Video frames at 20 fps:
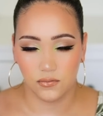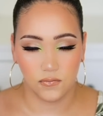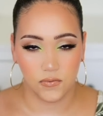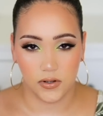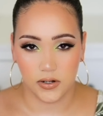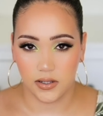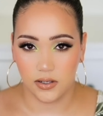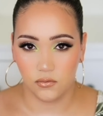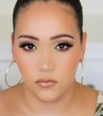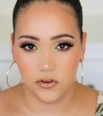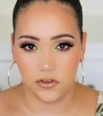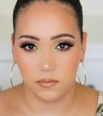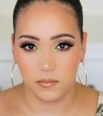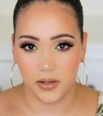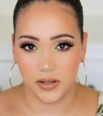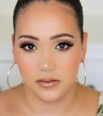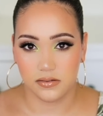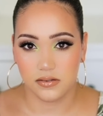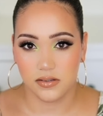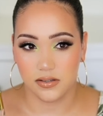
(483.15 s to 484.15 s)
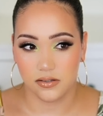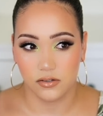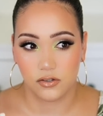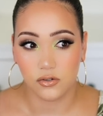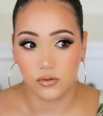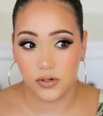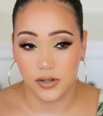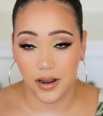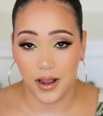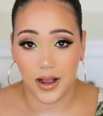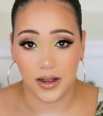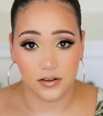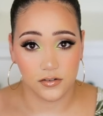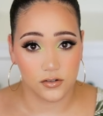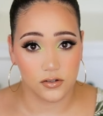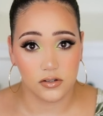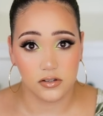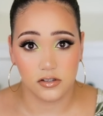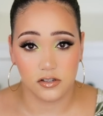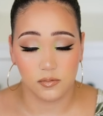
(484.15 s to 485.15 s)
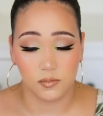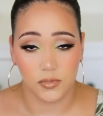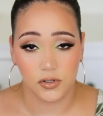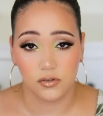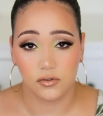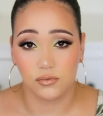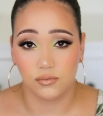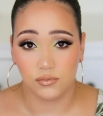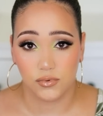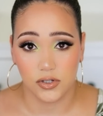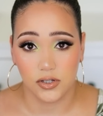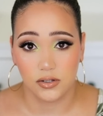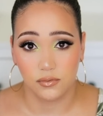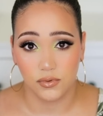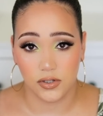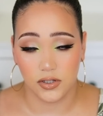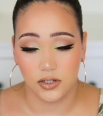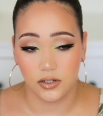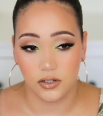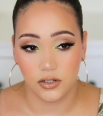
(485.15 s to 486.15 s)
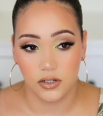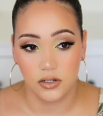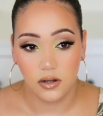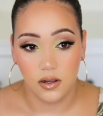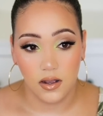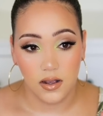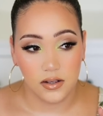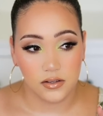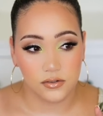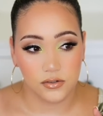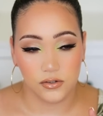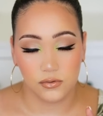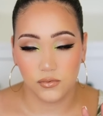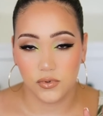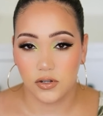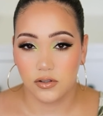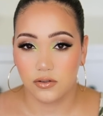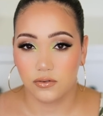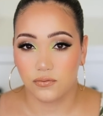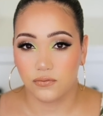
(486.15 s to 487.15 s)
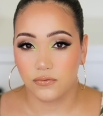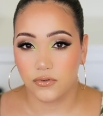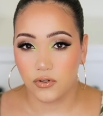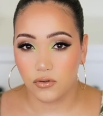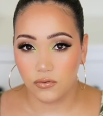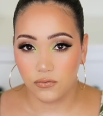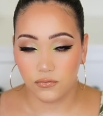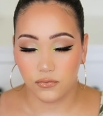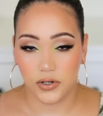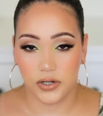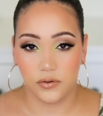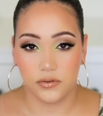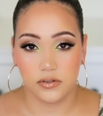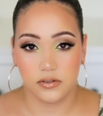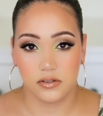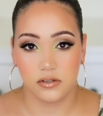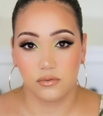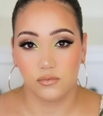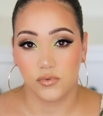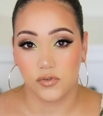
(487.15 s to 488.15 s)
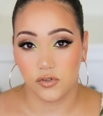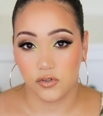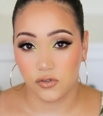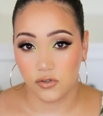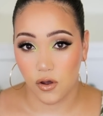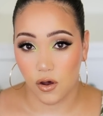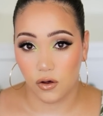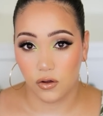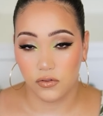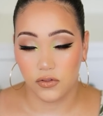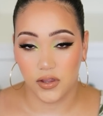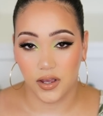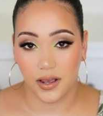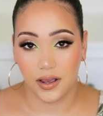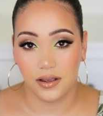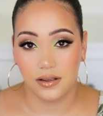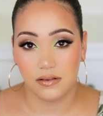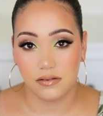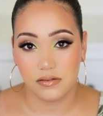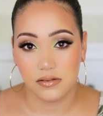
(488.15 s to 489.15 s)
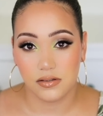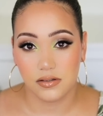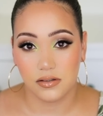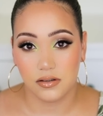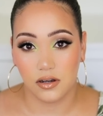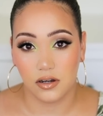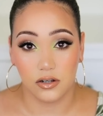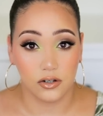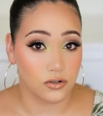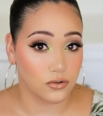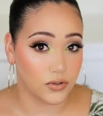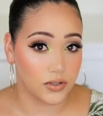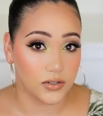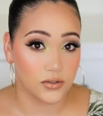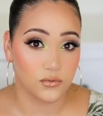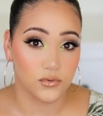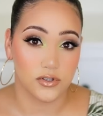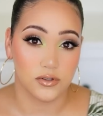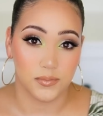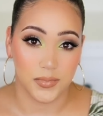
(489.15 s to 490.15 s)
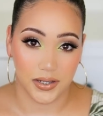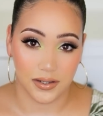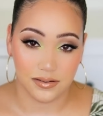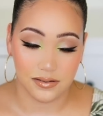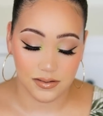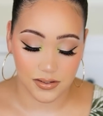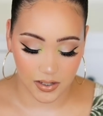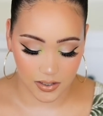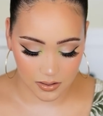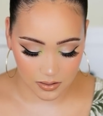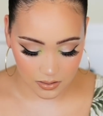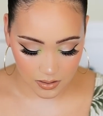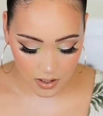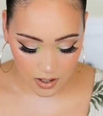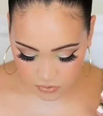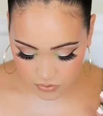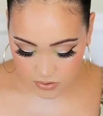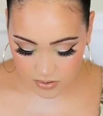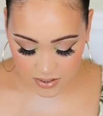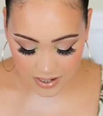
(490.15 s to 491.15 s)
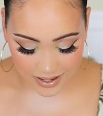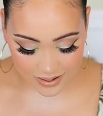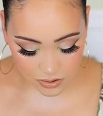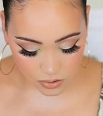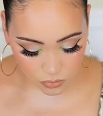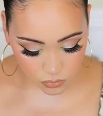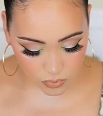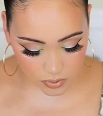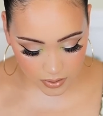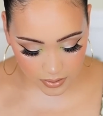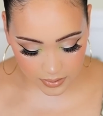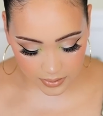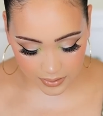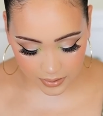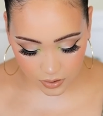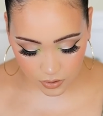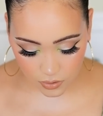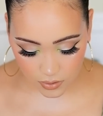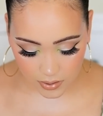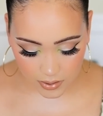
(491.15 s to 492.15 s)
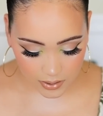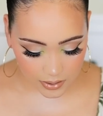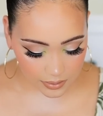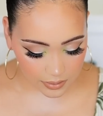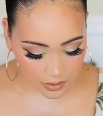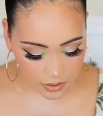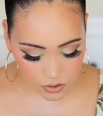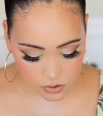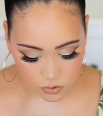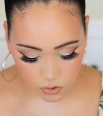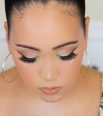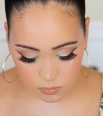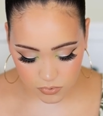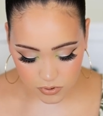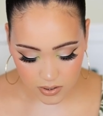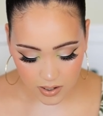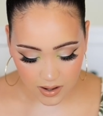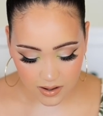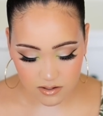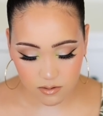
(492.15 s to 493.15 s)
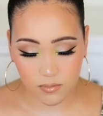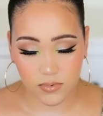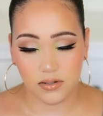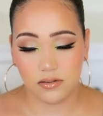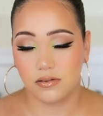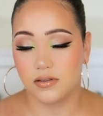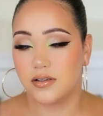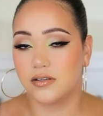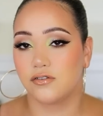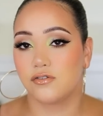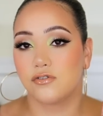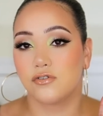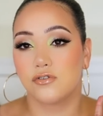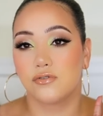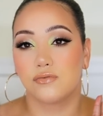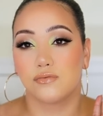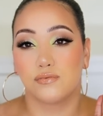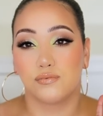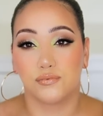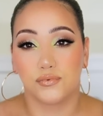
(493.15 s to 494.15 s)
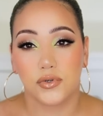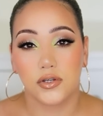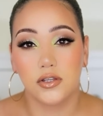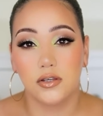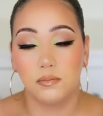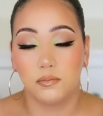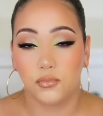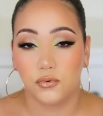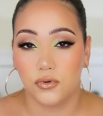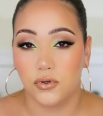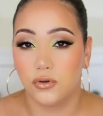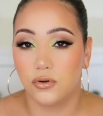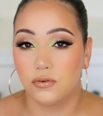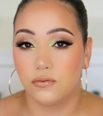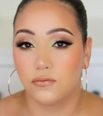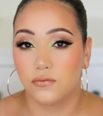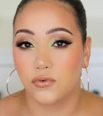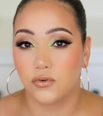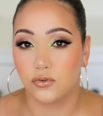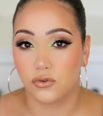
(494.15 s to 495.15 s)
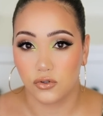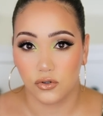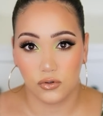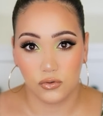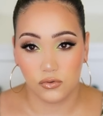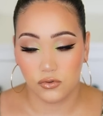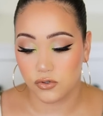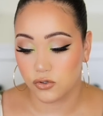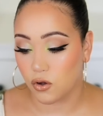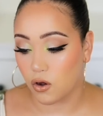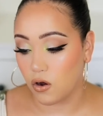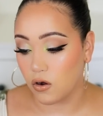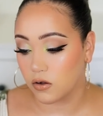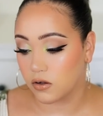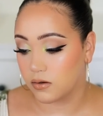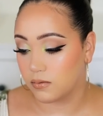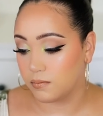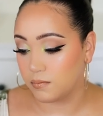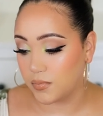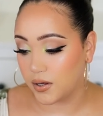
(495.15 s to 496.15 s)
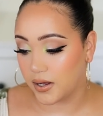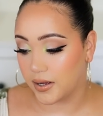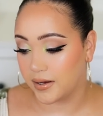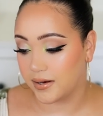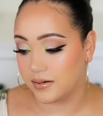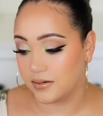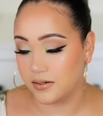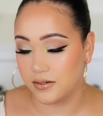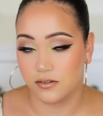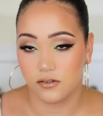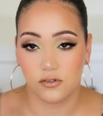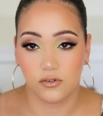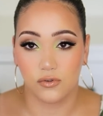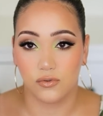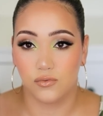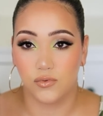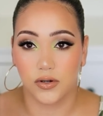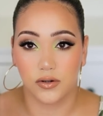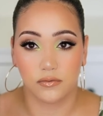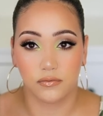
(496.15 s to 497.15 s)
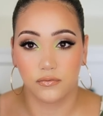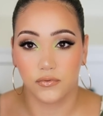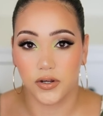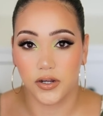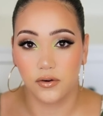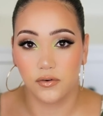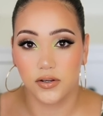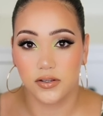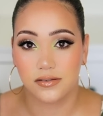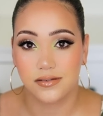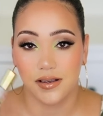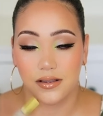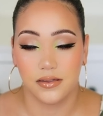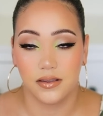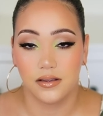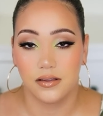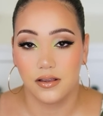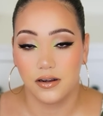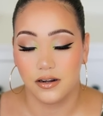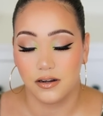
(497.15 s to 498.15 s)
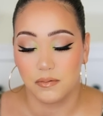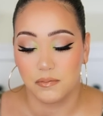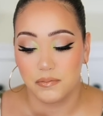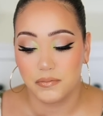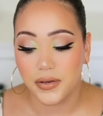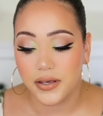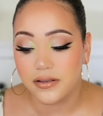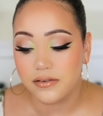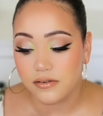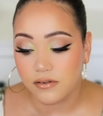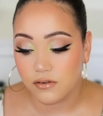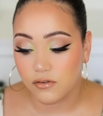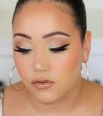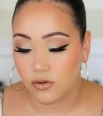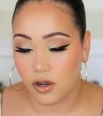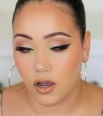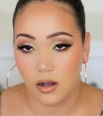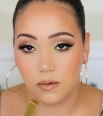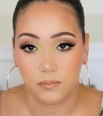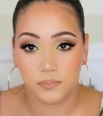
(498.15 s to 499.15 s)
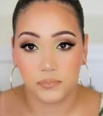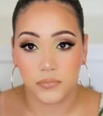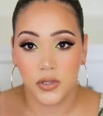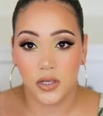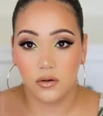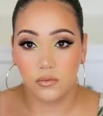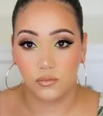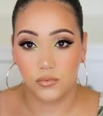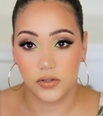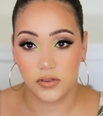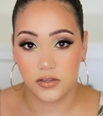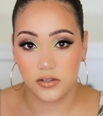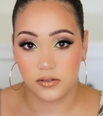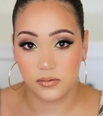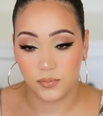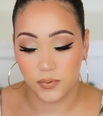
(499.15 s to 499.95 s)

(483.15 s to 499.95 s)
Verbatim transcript: funny with my skin, so it actually smells really, really good. So it's one of the few fragrances with salt that agrees with my skin. There's sandalwood in here, heliotrope, jasmine. It's just really beautiful notes all combined into one fragrance and they did an amazing job with this